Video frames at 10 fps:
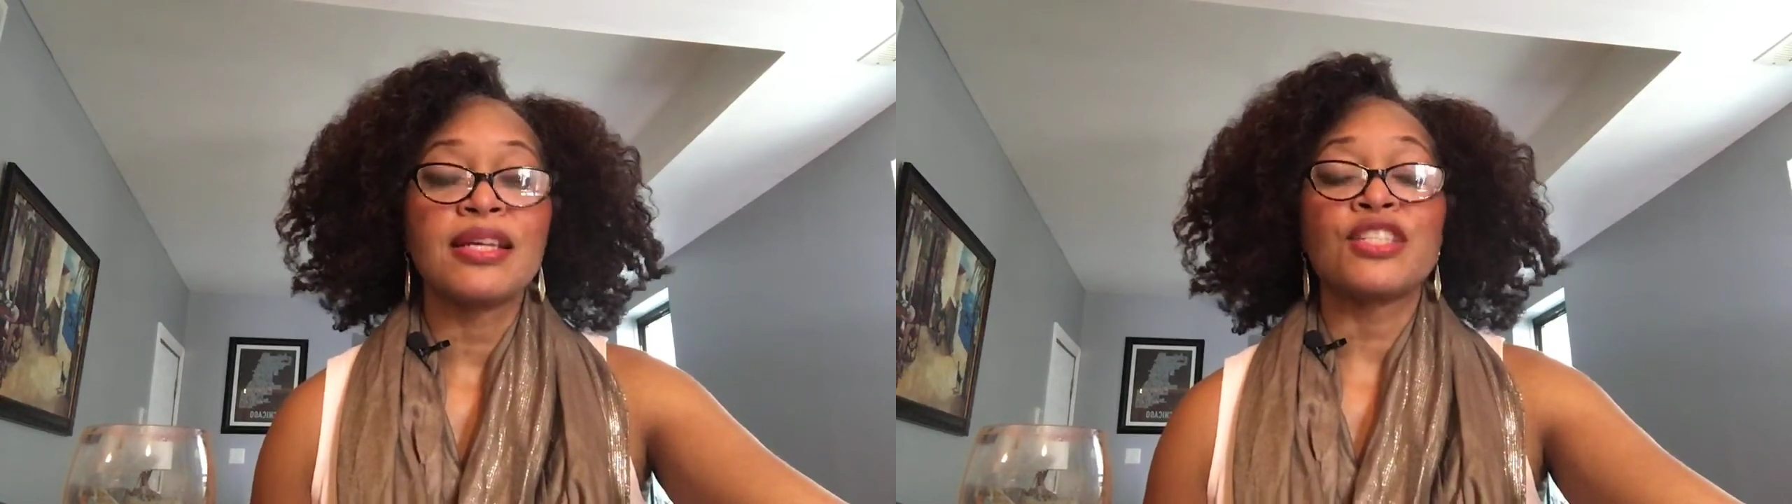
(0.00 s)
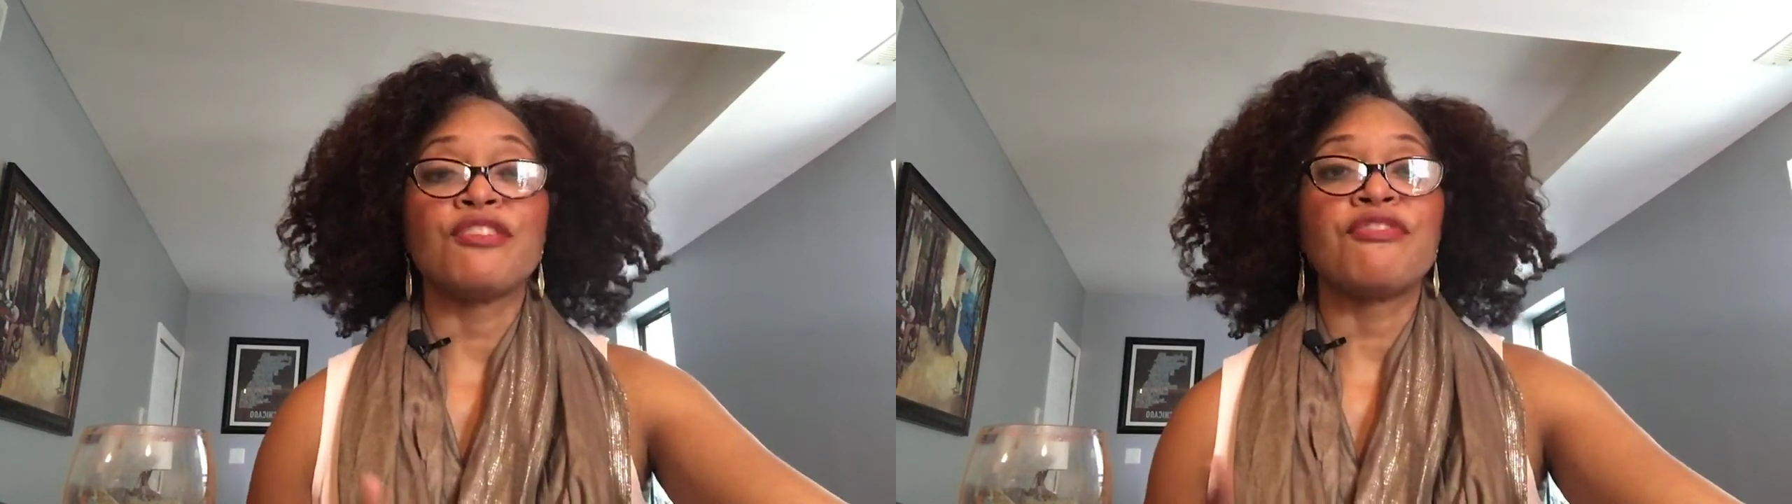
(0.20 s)

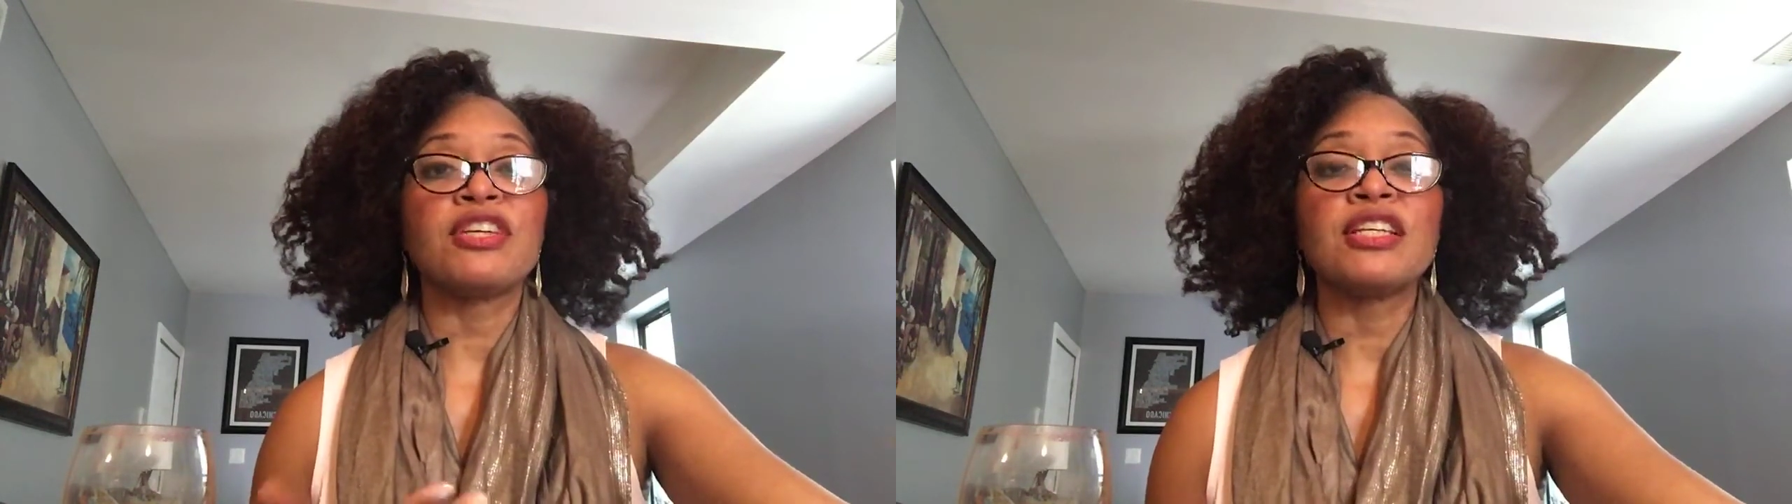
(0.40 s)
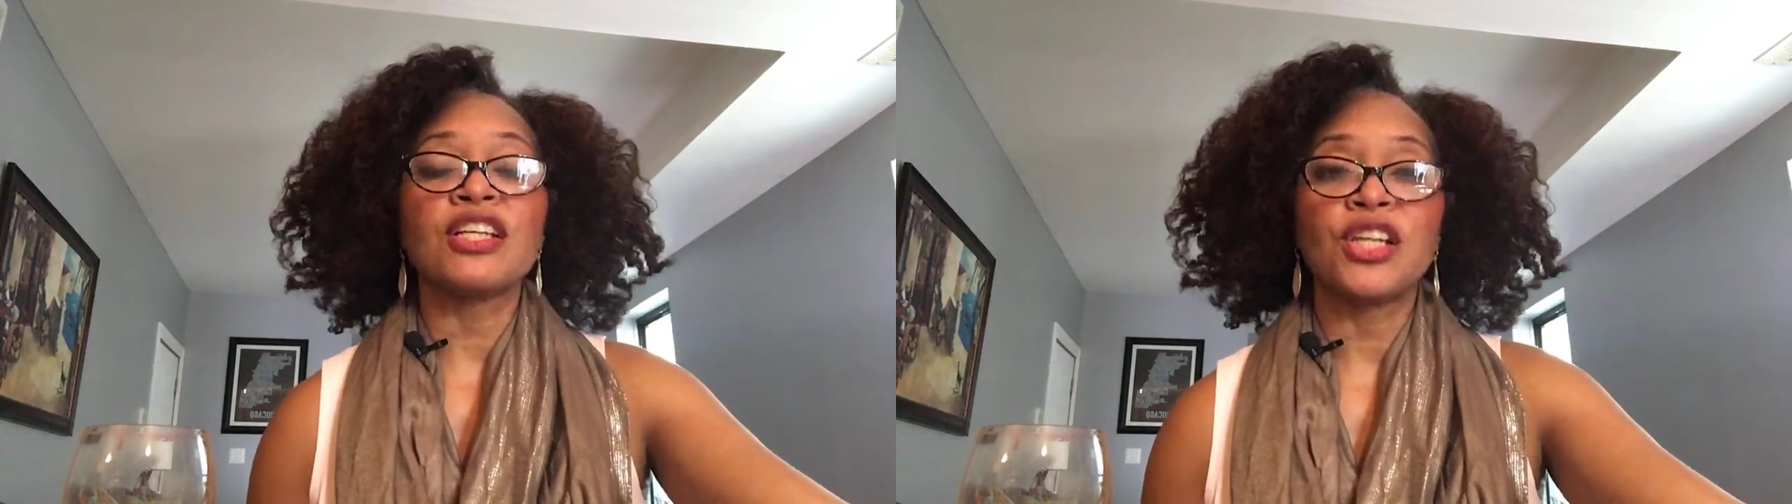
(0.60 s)
to
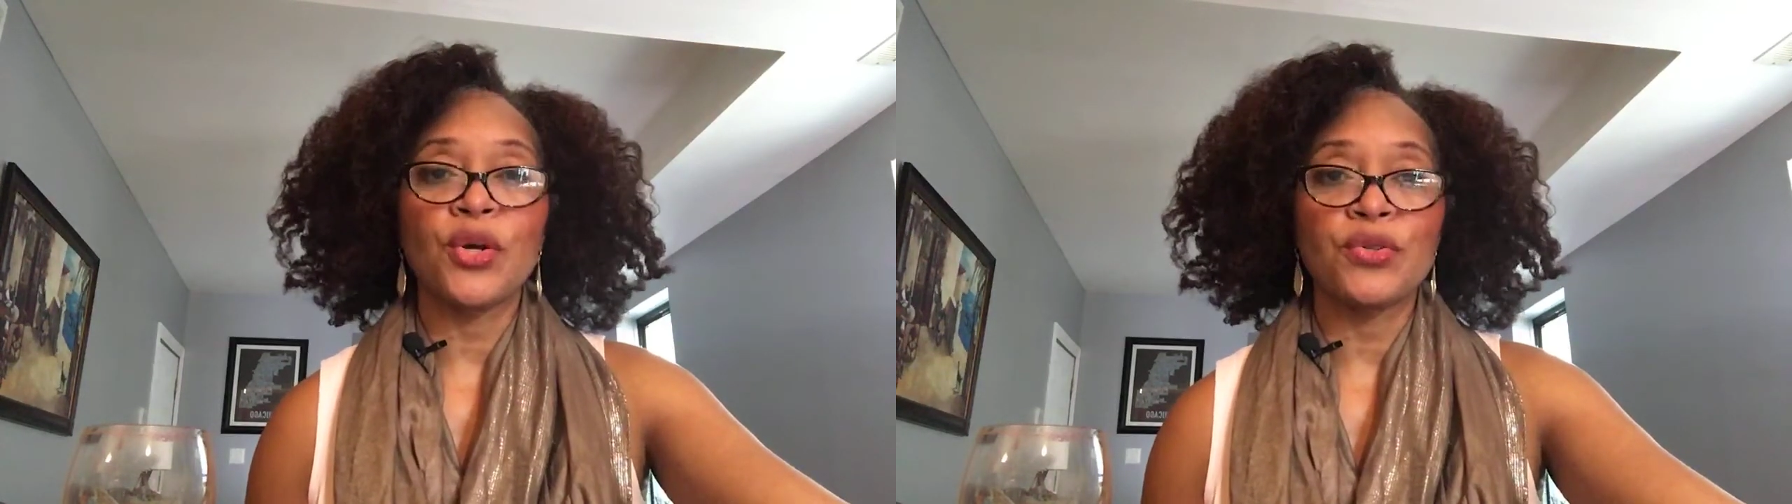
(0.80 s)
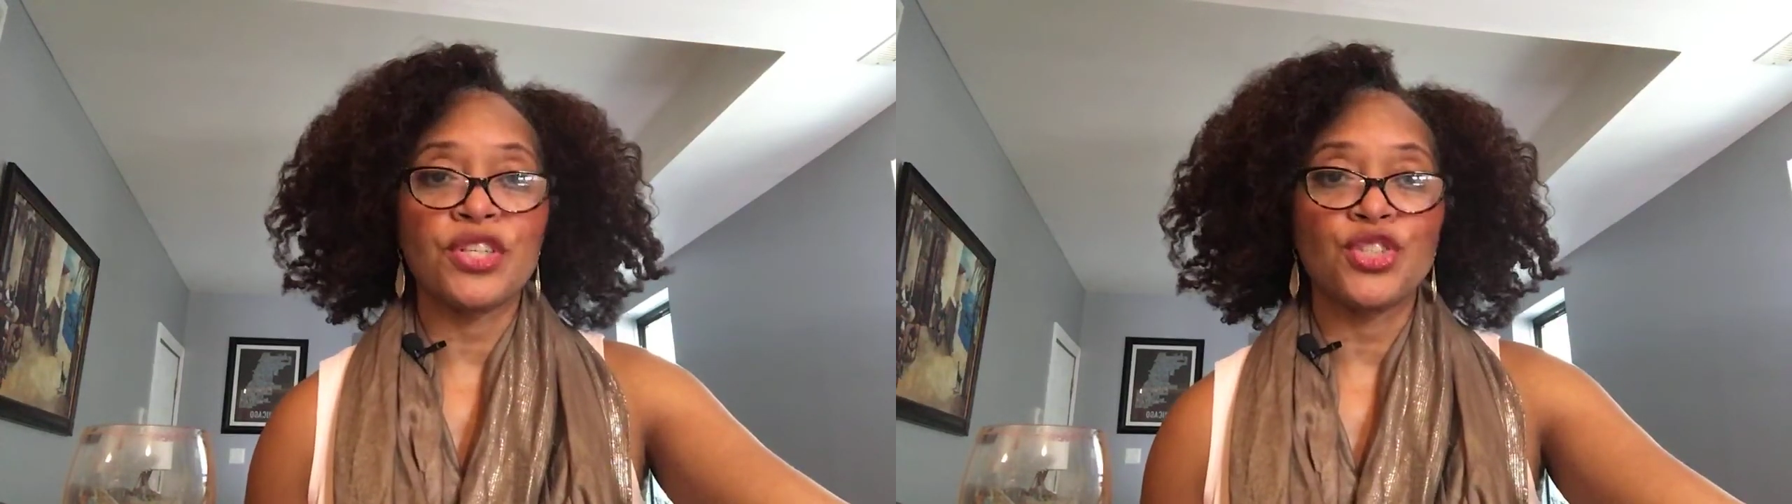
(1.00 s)
fit in
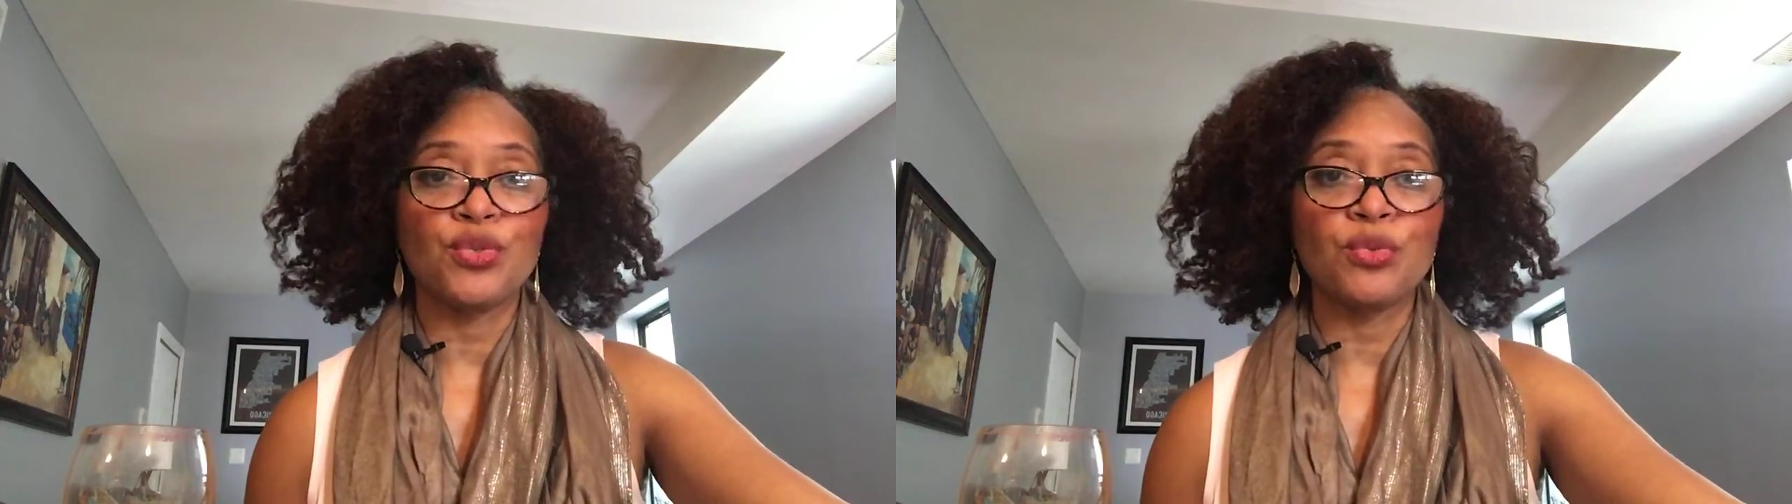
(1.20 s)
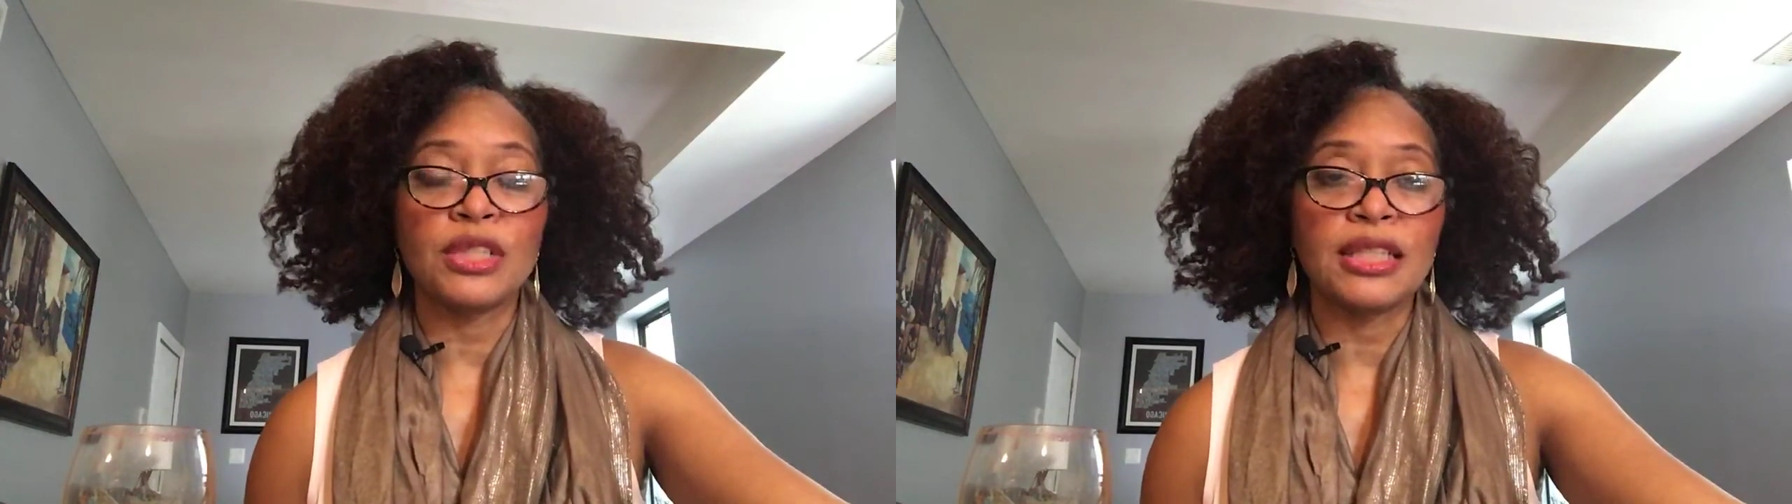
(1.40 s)
clothes that
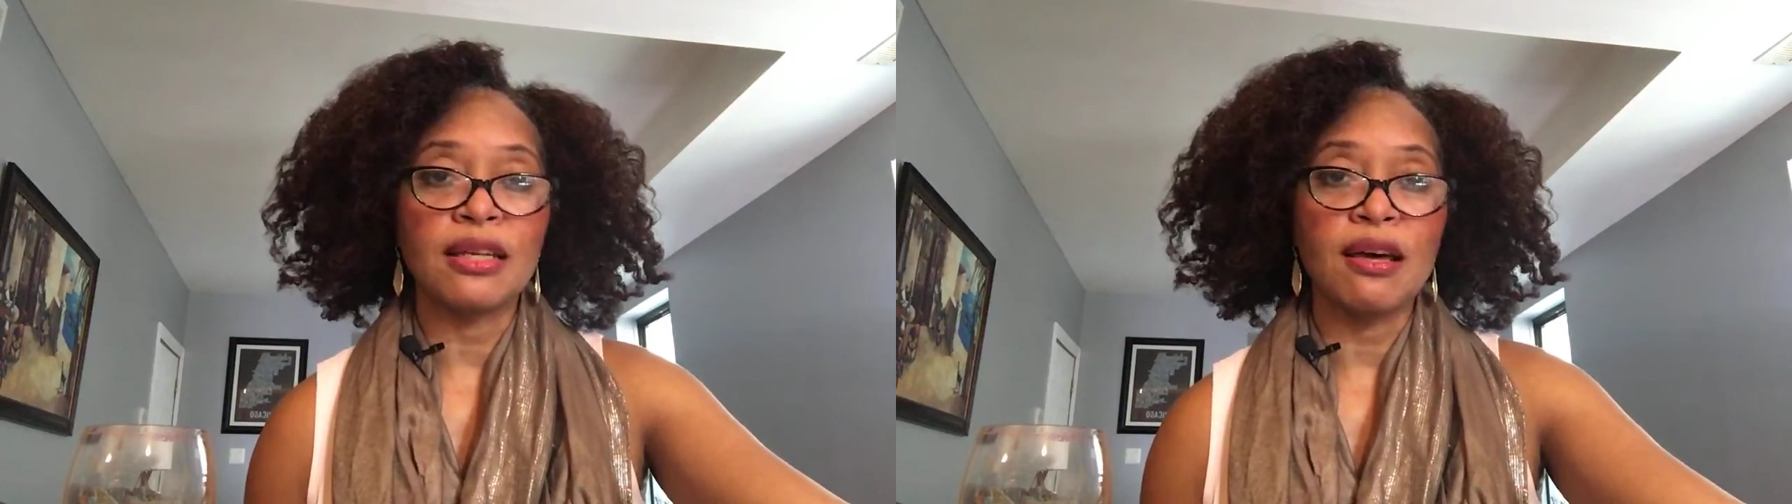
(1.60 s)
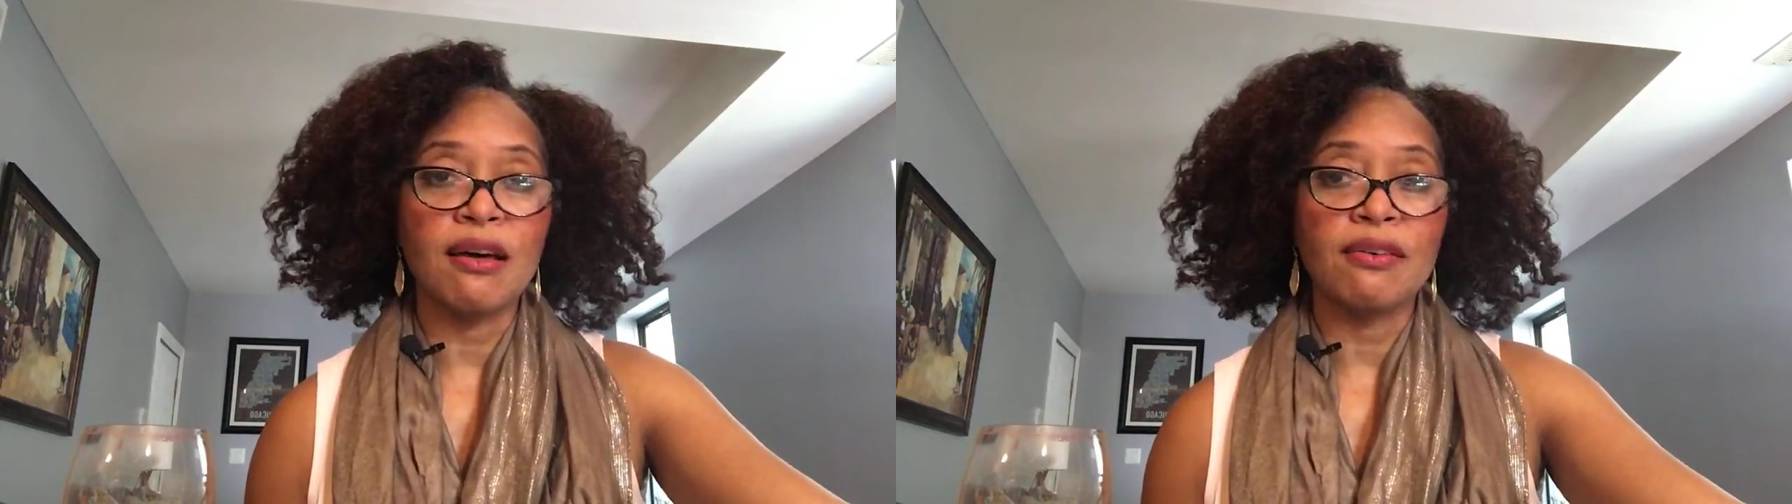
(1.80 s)
you really
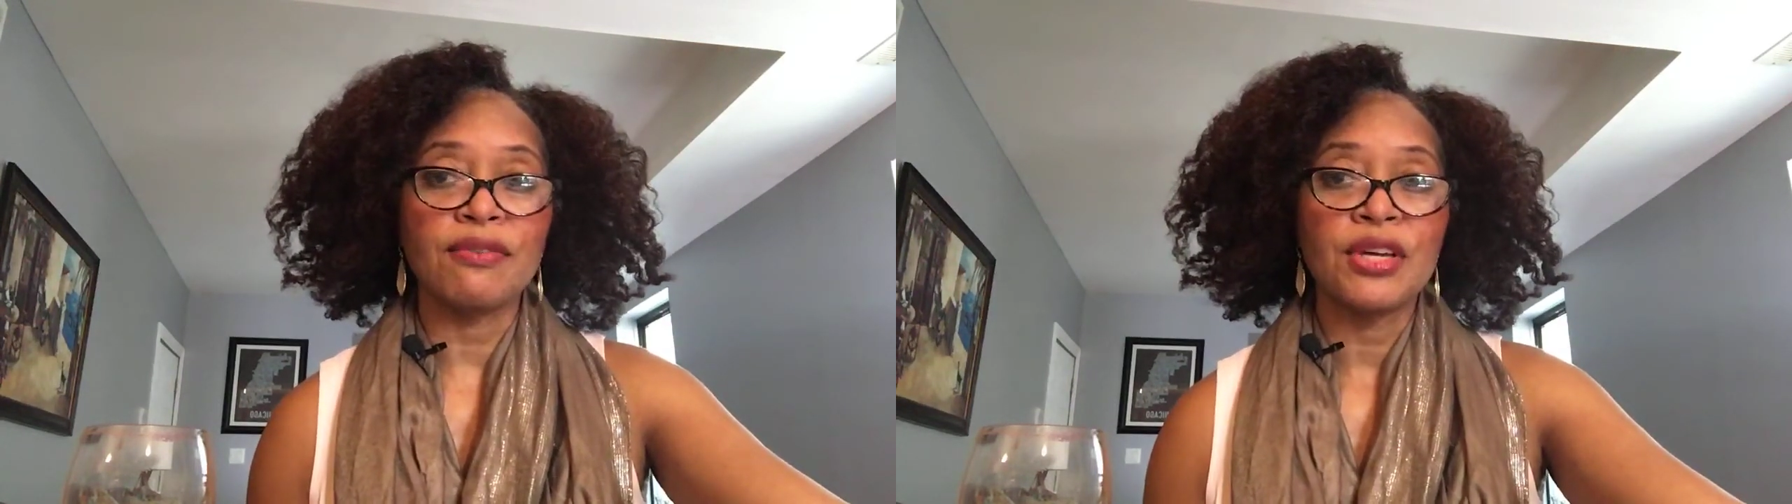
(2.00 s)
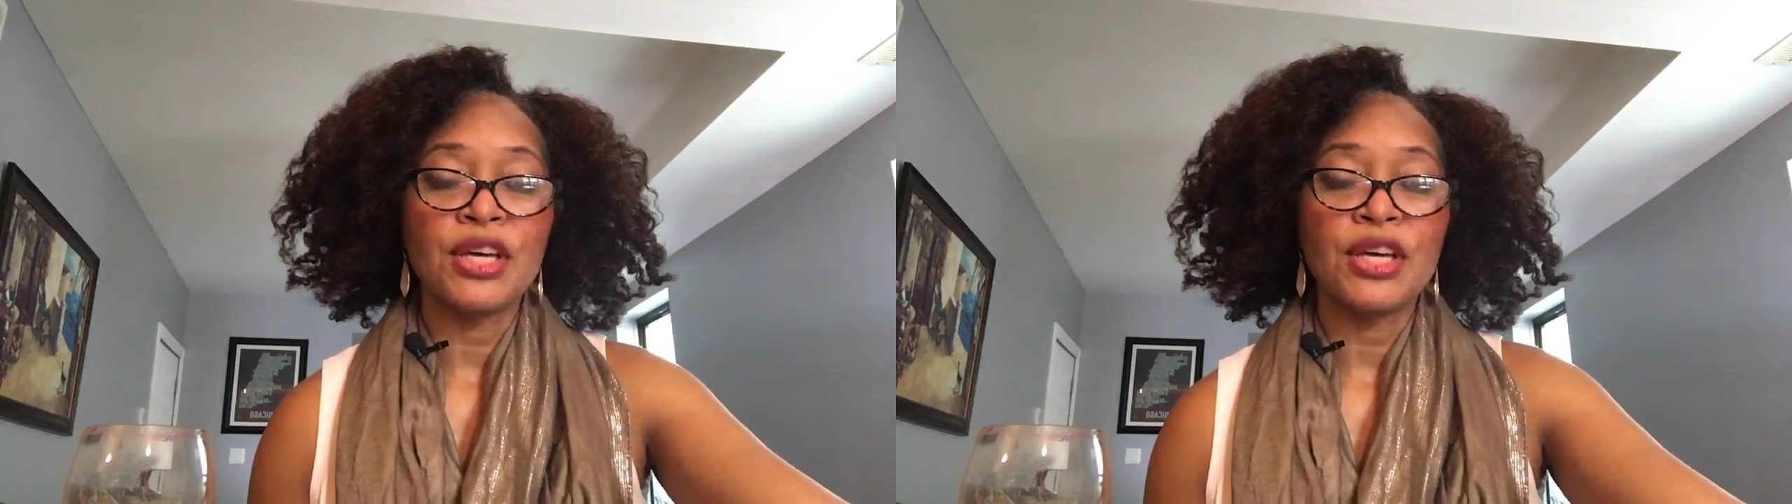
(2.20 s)
love,